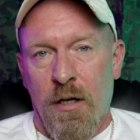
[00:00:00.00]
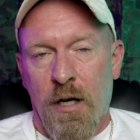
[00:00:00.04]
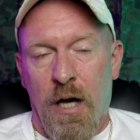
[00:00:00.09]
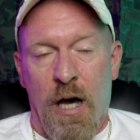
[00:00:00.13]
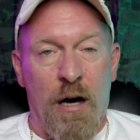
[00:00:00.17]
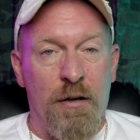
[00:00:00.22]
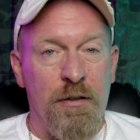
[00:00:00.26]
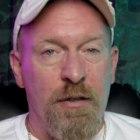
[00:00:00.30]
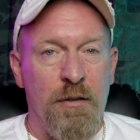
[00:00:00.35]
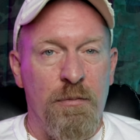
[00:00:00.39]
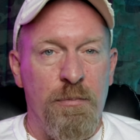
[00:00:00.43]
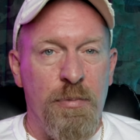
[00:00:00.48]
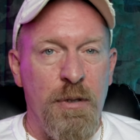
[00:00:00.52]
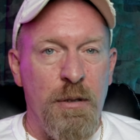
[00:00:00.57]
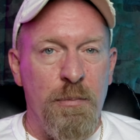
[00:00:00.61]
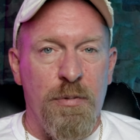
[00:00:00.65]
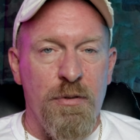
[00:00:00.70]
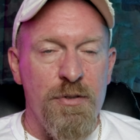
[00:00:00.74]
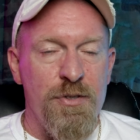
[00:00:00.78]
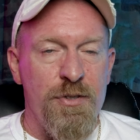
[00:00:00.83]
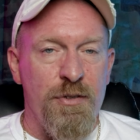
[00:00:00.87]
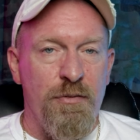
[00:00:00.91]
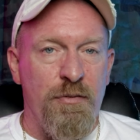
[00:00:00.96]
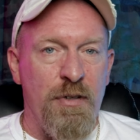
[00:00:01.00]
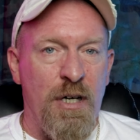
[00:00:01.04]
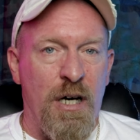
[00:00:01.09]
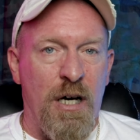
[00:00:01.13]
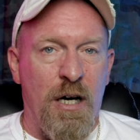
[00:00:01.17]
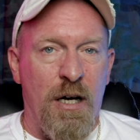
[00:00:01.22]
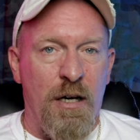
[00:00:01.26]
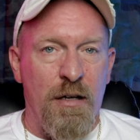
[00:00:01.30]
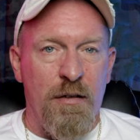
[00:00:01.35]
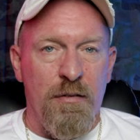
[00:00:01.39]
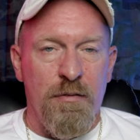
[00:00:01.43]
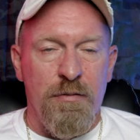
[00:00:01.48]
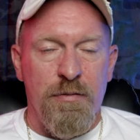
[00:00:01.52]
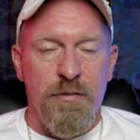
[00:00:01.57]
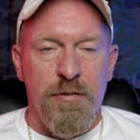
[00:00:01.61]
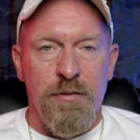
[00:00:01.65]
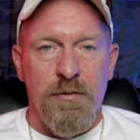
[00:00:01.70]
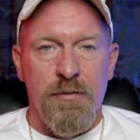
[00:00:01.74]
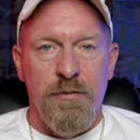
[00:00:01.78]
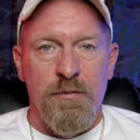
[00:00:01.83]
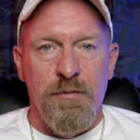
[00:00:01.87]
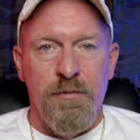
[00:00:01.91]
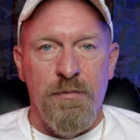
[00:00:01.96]
How did people
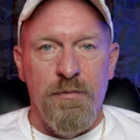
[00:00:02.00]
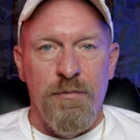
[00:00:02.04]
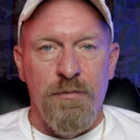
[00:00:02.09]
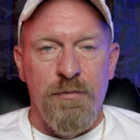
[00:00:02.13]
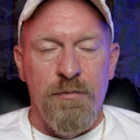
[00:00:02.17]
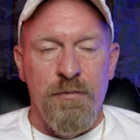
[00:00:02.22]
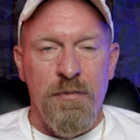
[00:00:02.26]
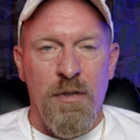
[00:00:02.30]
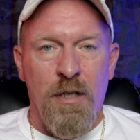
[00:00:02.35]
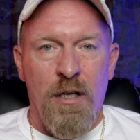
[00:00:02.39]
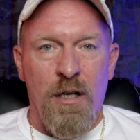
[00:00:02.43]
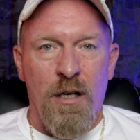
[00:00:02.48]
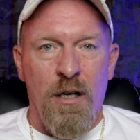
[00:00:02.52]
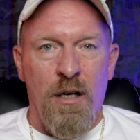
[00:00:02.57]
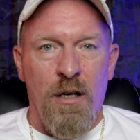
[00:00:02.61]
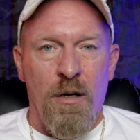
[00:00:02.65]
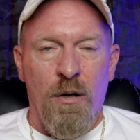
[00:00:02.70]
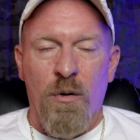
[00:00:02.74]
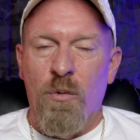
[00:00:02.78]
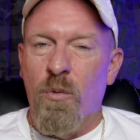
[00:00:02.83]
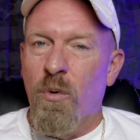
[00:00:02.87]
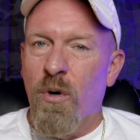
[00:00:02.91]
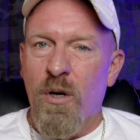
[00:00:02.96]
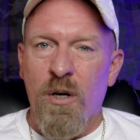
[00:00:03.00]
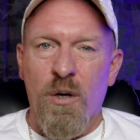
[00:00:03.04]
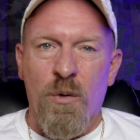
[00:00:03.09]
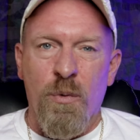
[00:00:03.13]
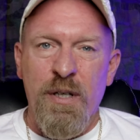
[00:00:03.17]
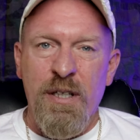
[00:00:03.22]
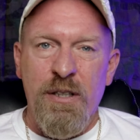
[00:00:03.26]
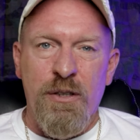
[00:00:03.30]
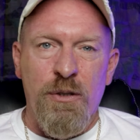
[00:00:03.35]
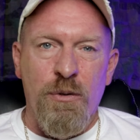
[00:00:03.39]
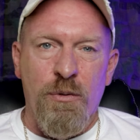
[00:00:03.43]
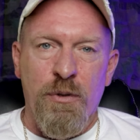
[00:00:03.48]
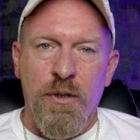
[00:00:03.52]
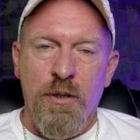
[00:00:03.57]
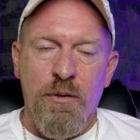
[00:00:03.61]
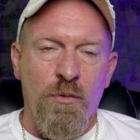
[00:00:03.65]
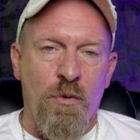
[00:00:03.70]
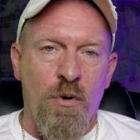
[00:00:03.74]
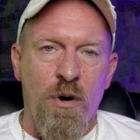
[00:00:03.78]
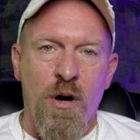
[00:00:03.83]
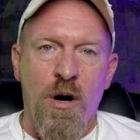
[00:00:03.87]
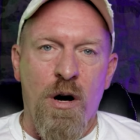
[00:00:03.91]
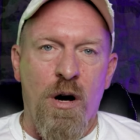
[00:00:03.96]
survive? What are we doing
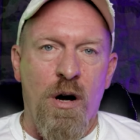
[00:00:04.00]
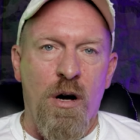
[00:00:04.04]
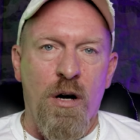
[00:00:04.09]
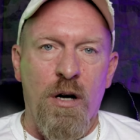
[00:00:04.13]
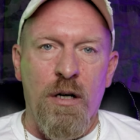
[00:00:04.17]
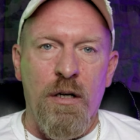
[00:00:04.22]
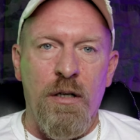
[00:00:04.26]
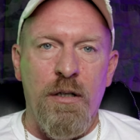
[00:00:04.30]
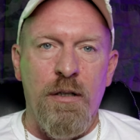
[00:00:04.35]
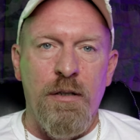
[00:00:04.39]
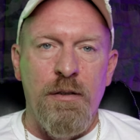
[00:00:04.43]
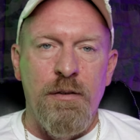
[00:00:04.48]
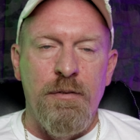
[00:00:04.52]
wrong?